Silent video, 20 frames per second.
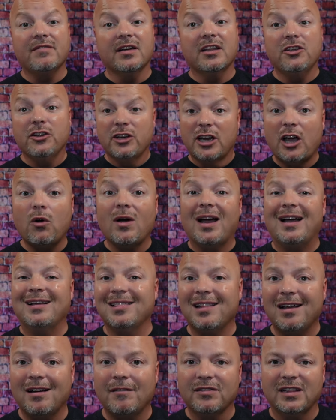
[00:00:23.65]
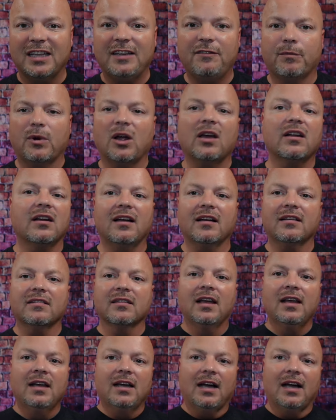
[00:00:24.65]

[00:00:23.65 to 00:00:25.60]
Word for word: and you know I love Leaf products.